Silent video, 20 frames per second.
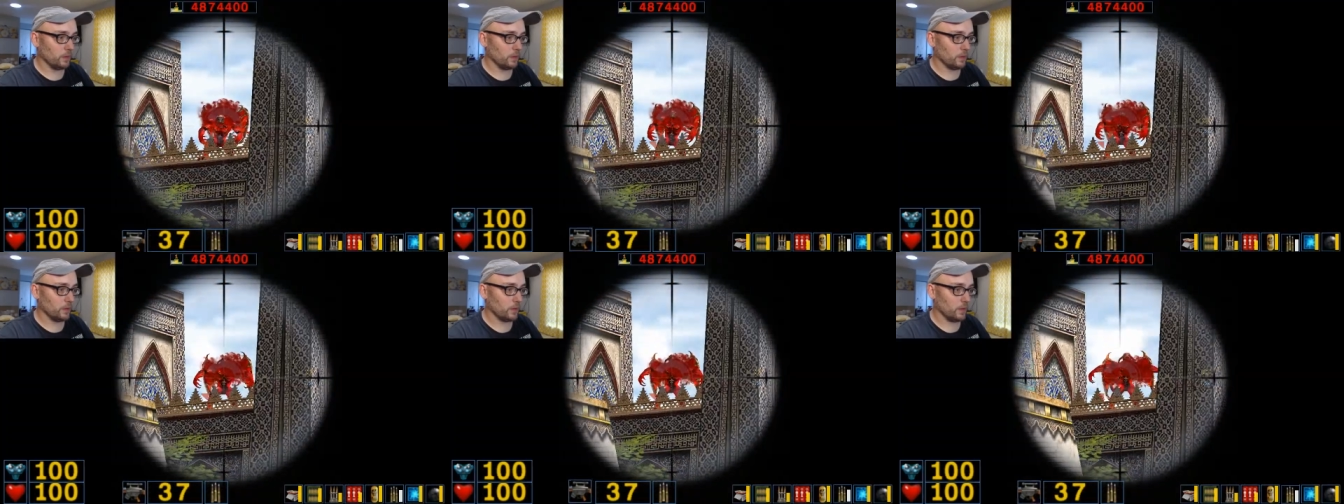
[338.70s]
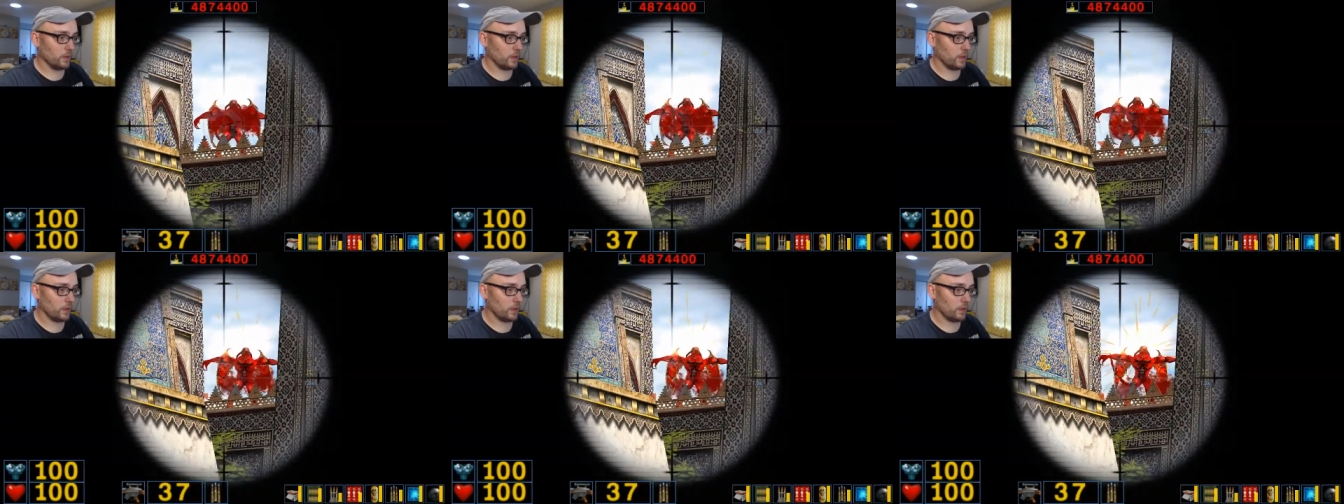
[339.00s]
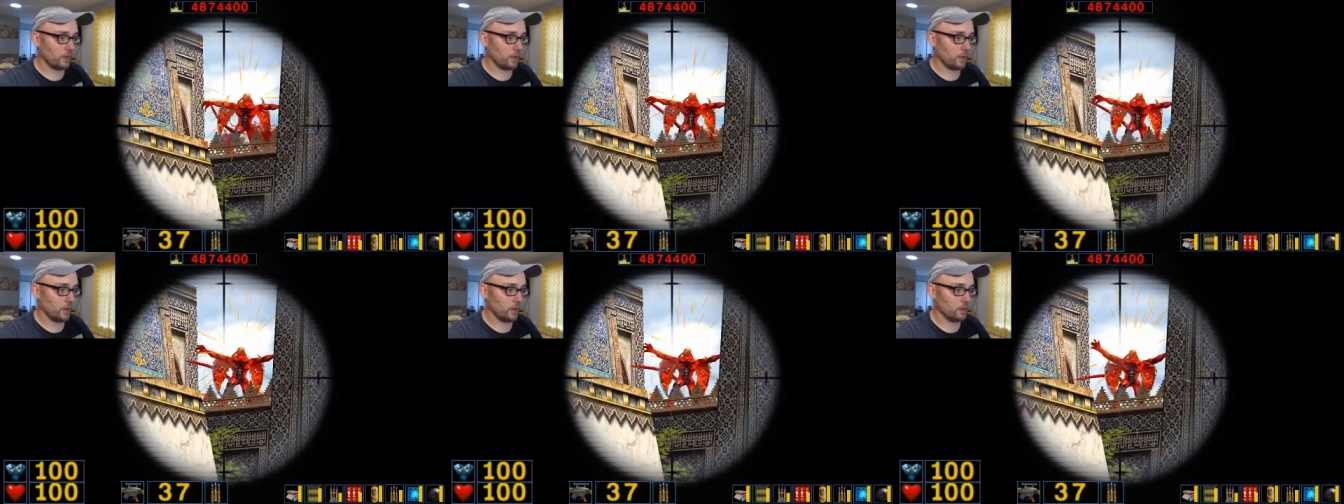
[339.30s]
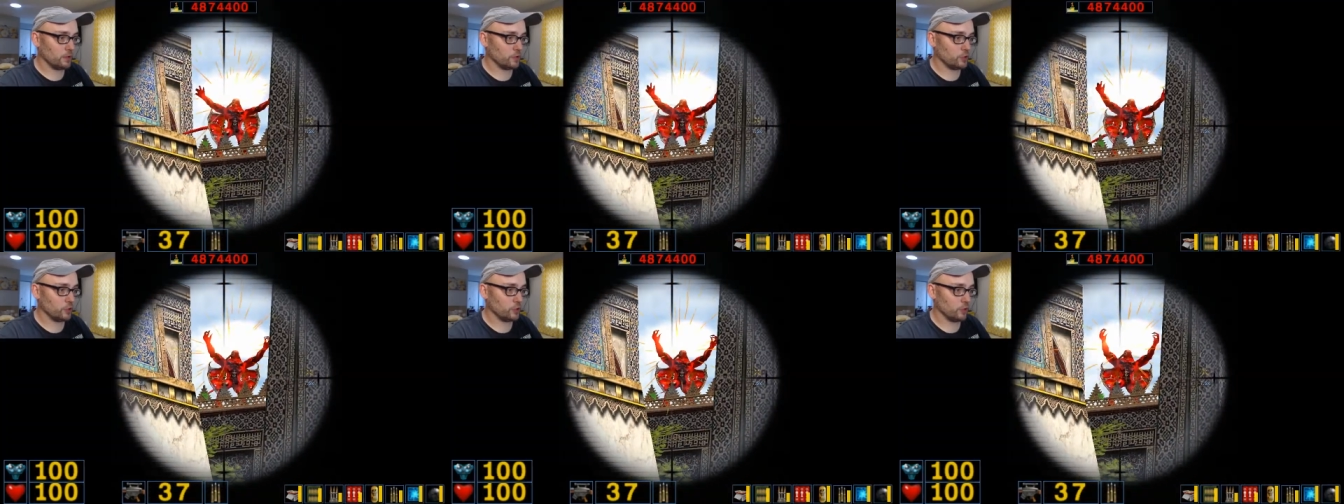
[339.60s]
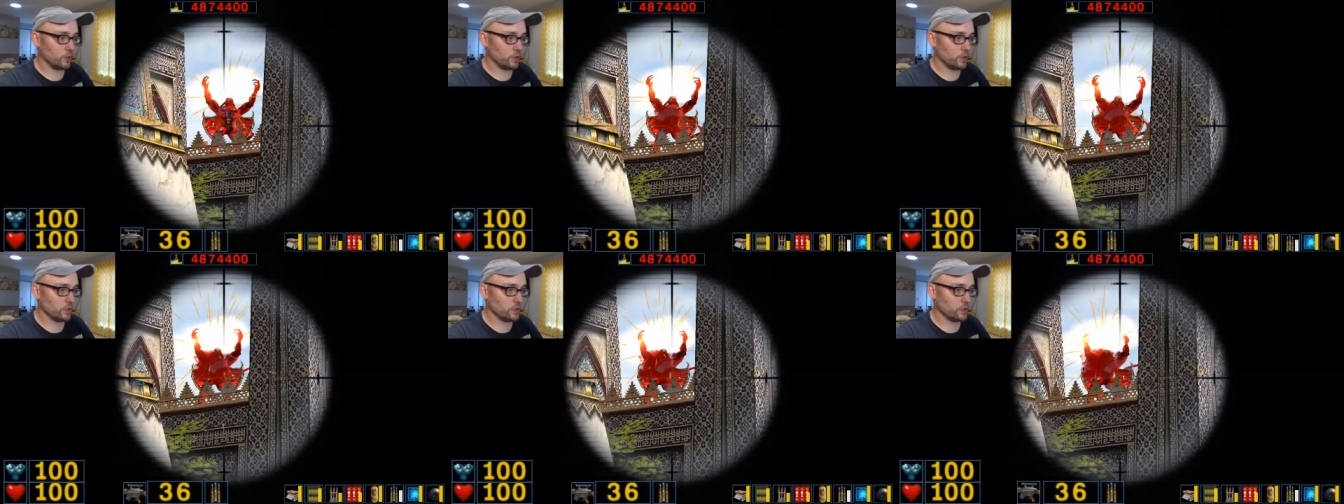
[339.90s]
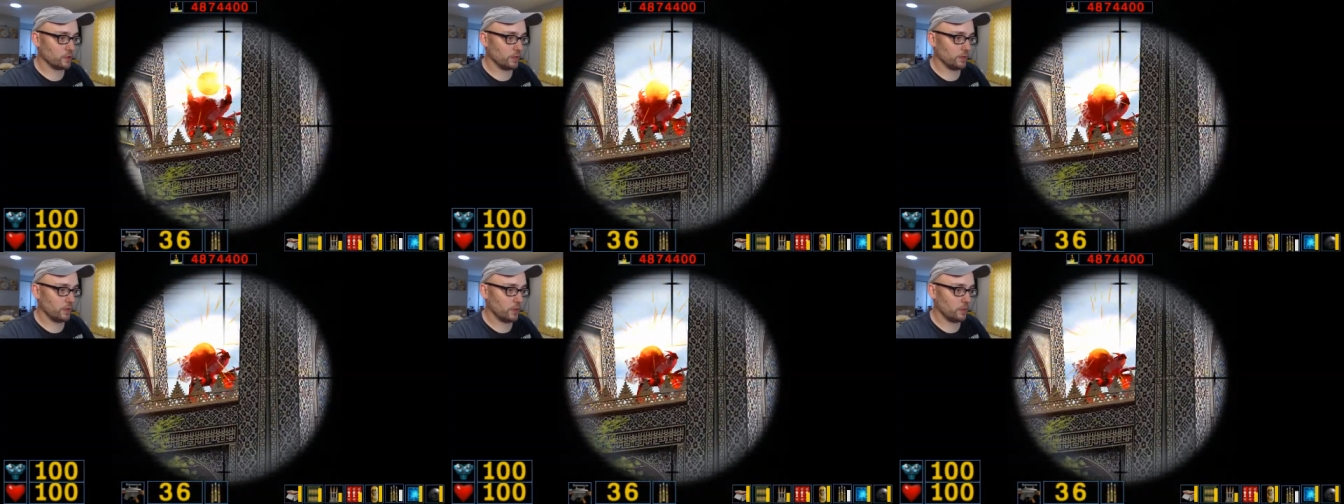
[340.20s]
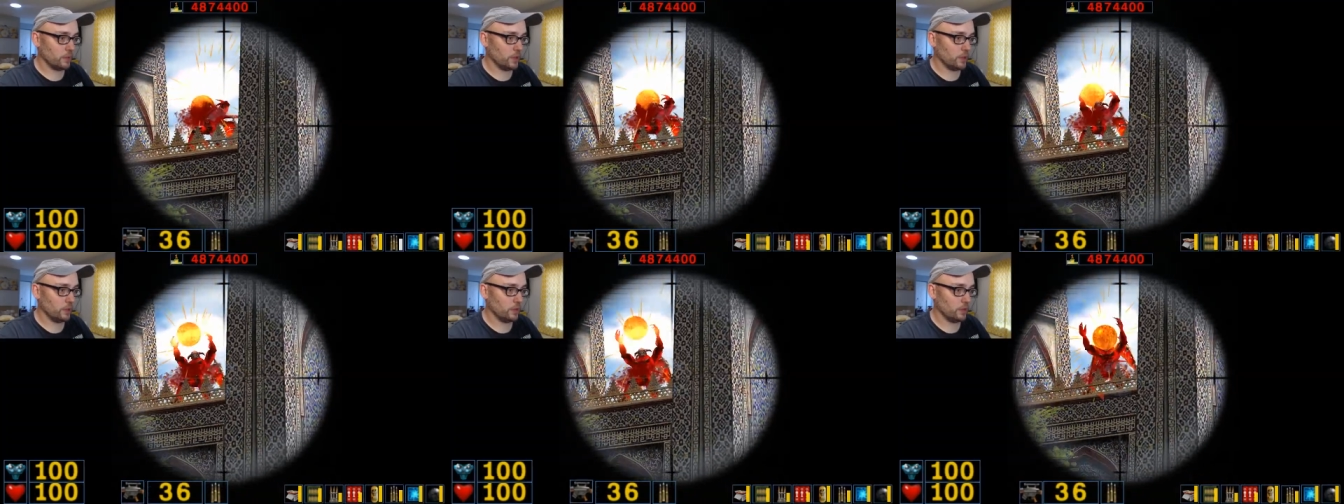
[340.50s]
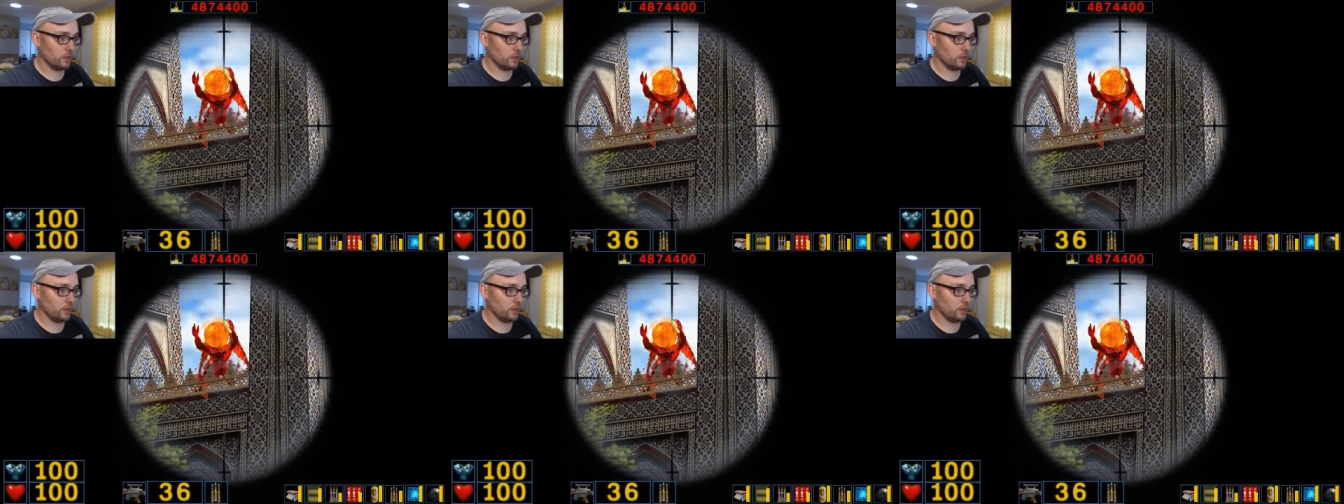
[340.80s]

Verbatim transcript: Okay, that thing is shooting stuff at me.